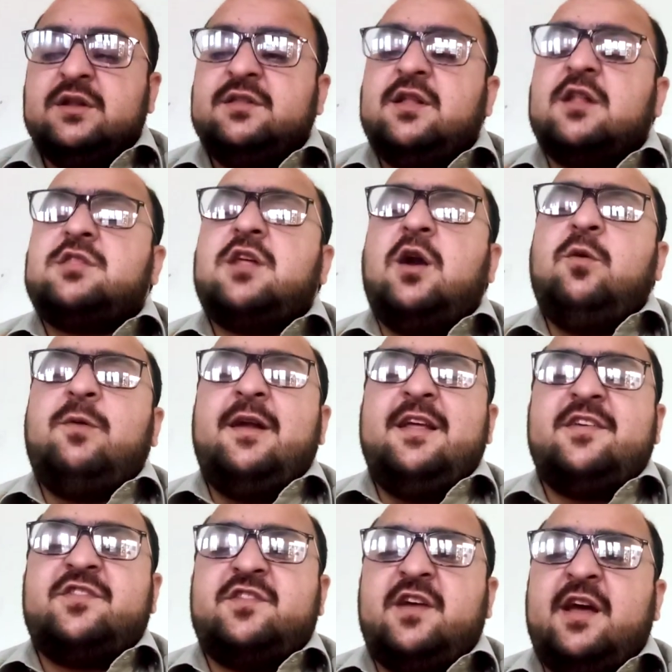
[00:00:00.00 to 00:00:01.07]
The third one
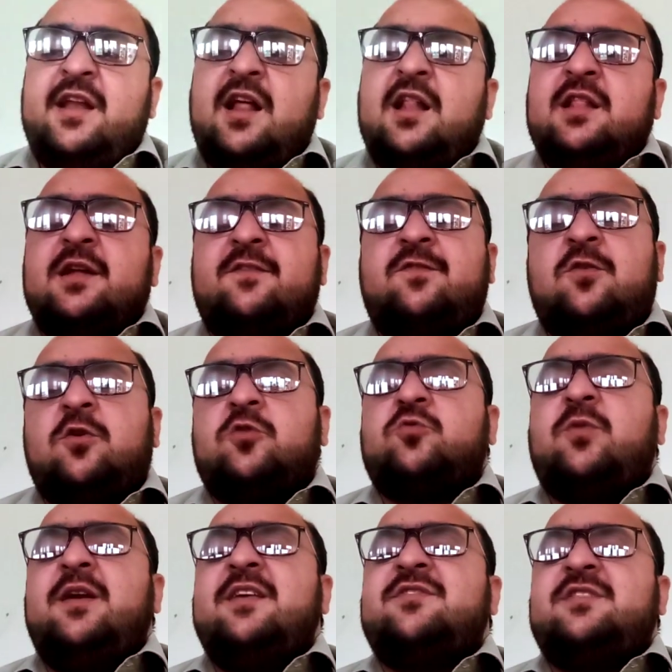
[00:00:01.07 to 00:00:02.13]
is channel, the fourth
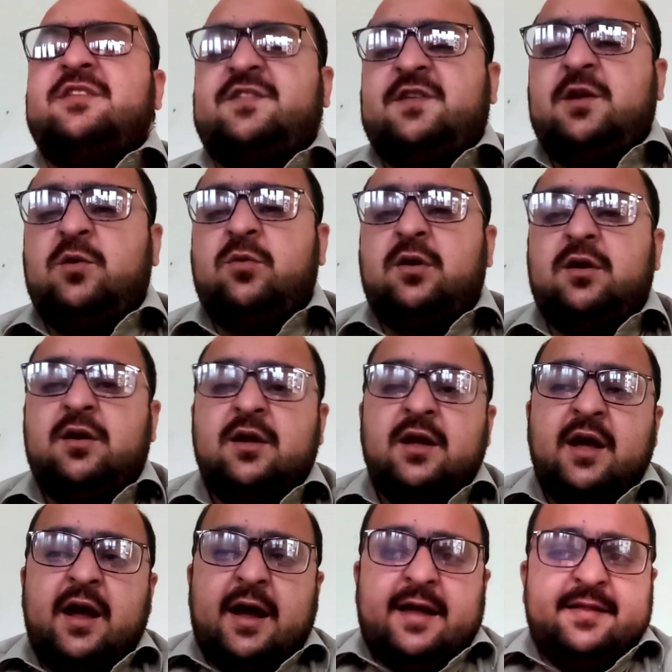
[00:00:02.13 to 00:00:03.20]
one is receiver,
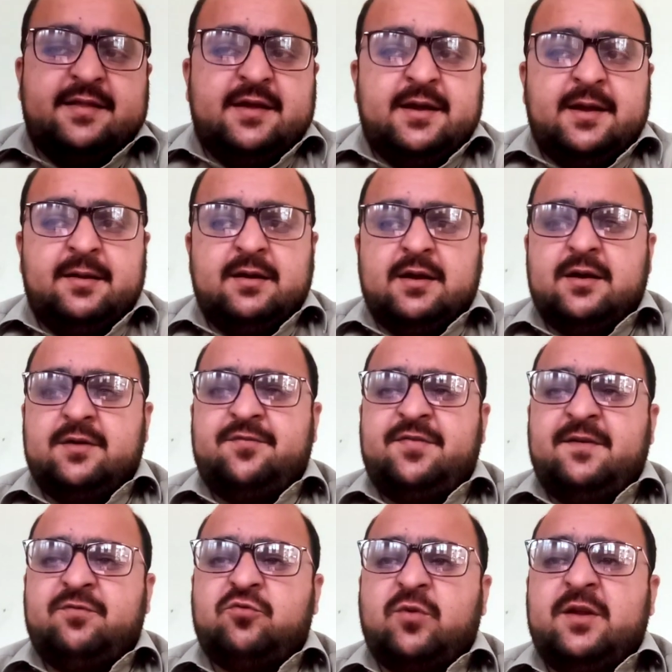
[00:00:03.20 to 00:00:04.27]
and the
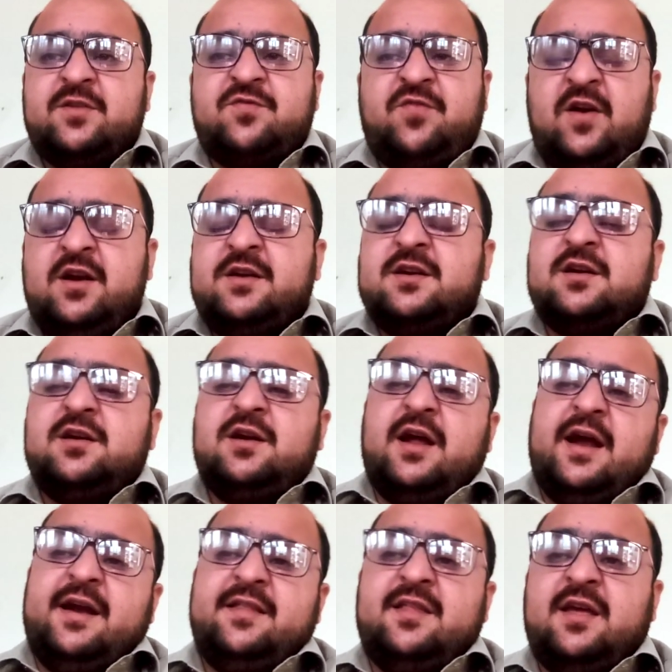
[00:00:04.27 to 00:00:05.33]
fifth one is filter,
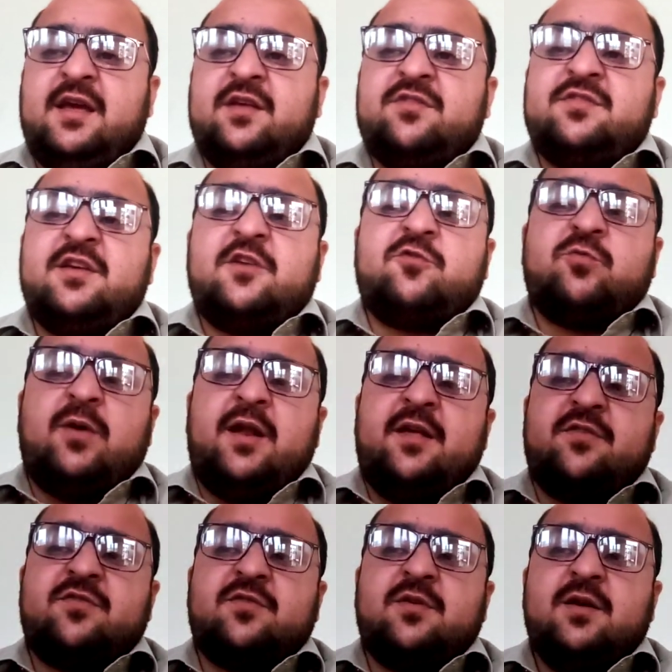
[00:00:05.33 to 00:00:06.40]
and the sixth one
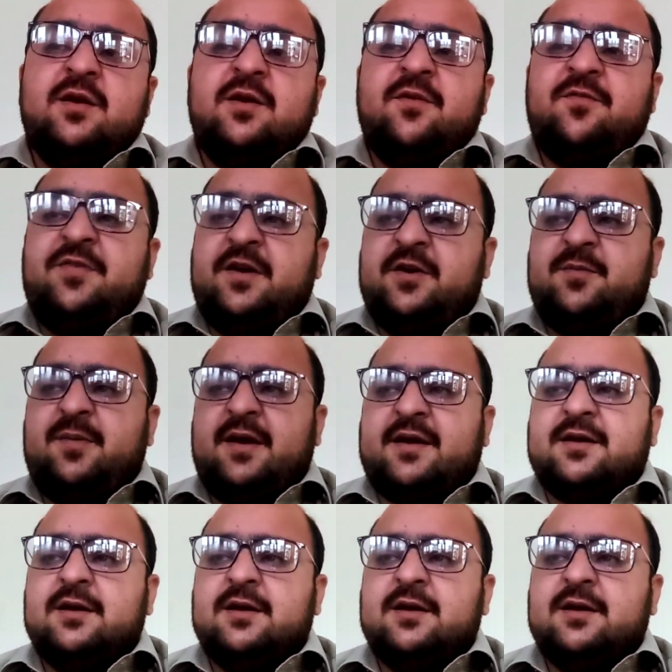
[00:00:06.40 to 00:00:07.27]
is feedback.